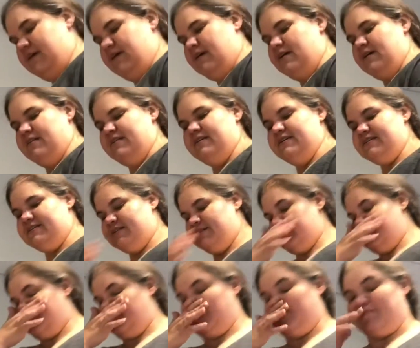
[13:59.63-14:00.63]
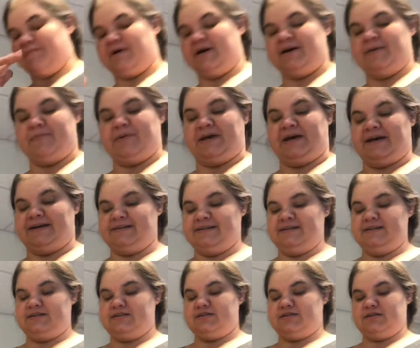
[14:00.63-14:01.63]
This is from my
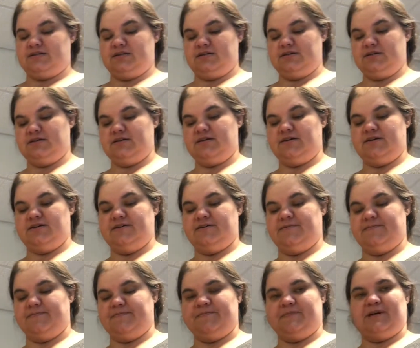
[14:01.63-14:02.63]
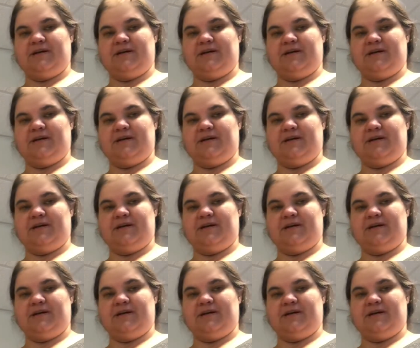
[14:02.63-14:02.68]
palette, my